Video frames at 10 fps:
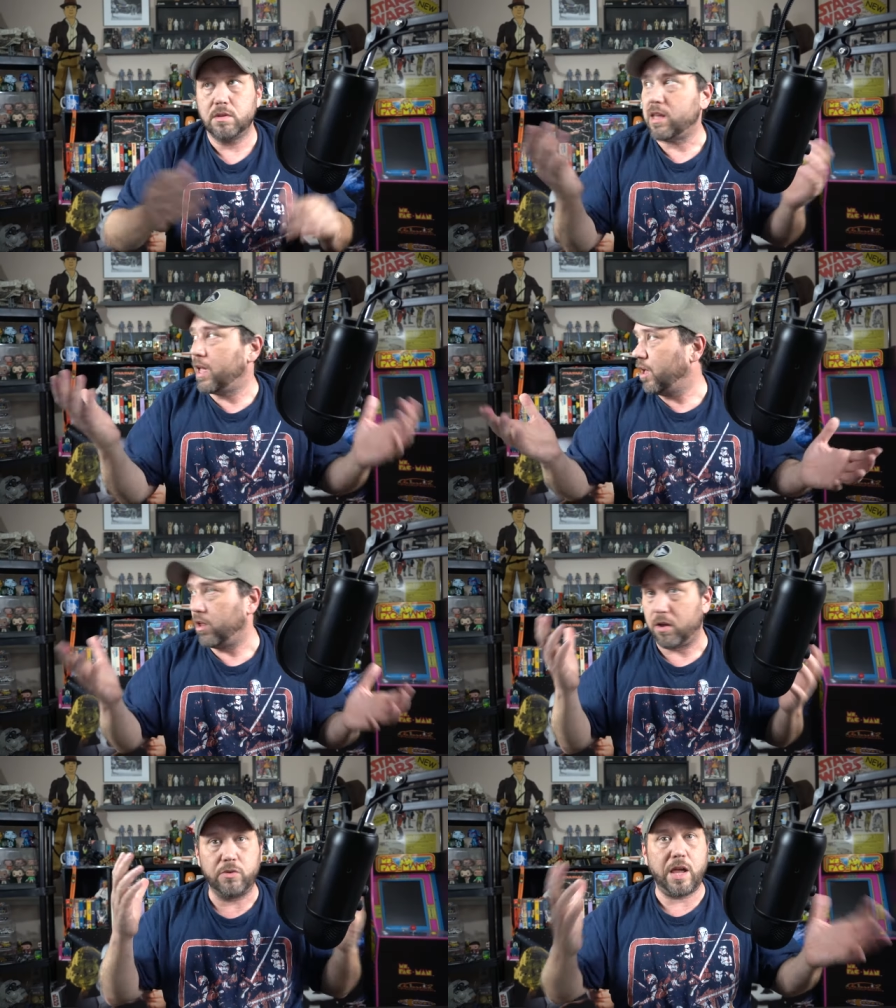
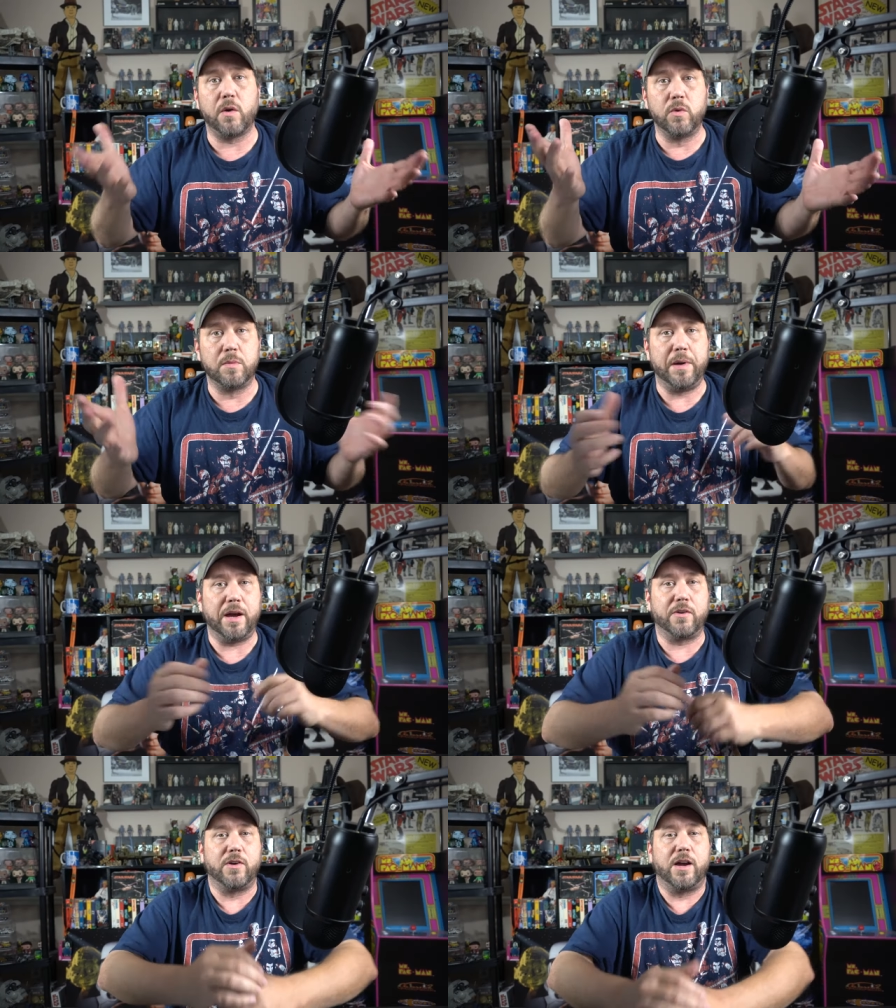Now, now we're
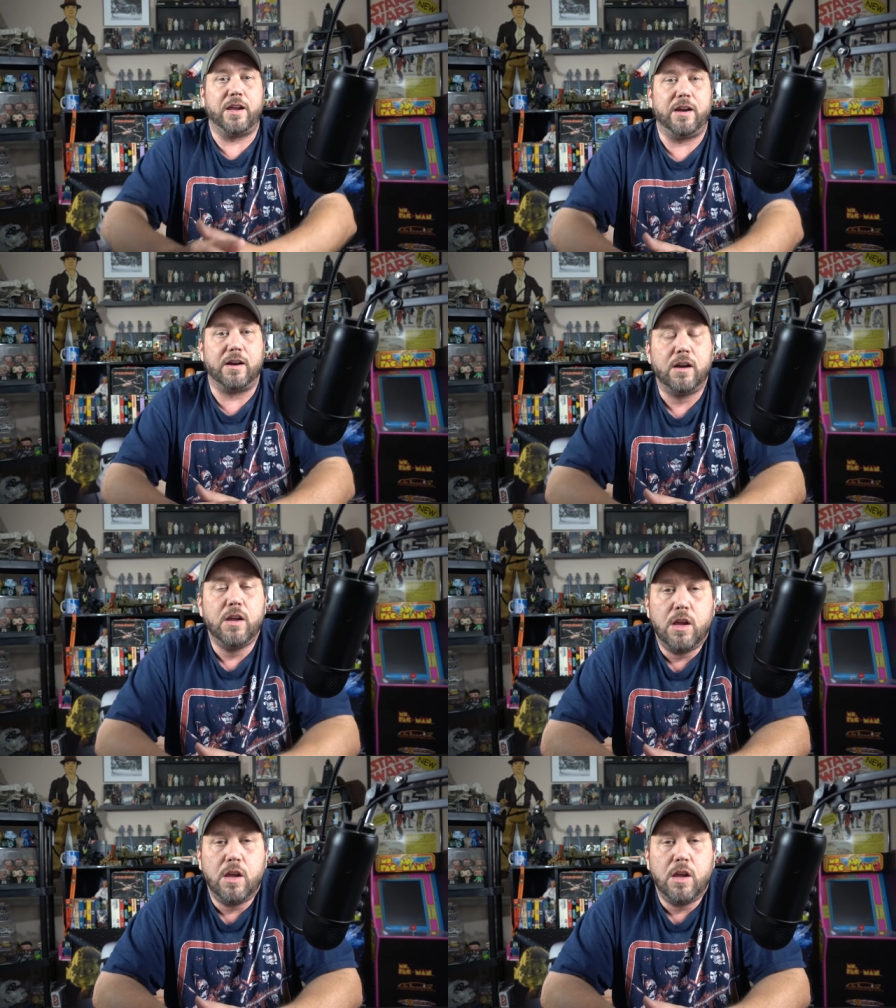back right here.